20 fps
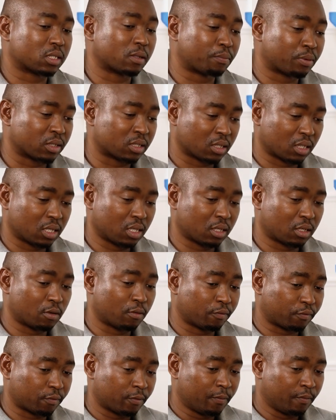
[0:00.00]
a person
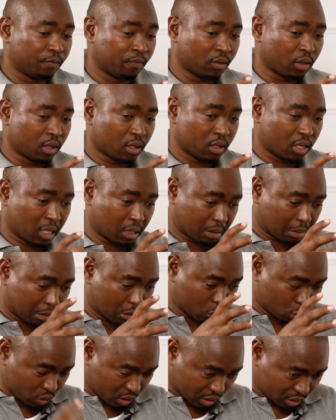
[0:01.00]
like
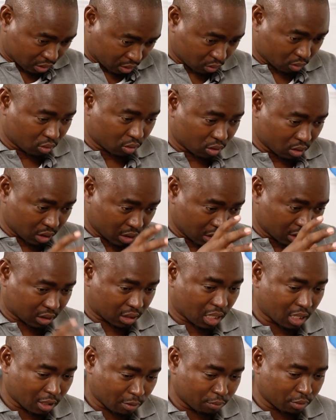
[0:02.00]
Julius or on his
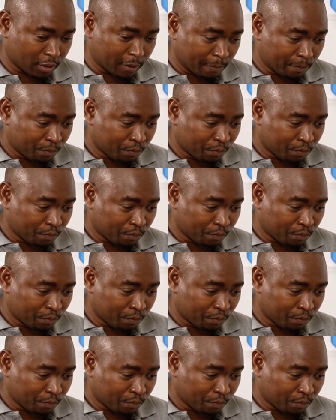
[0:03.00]
caliber,